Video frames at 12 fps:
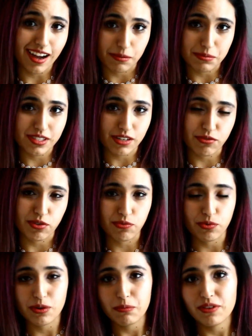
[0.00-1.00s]
I'm stuffing
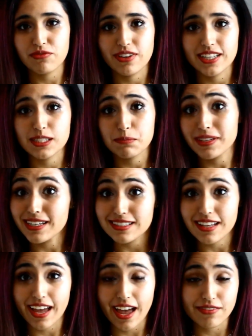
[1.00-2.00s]
food in my face
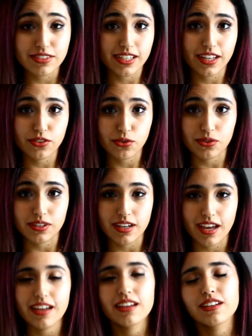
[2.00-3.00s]
because I have to get through the
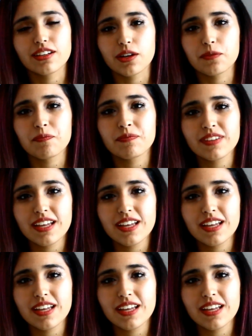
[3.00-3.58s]
day, you know?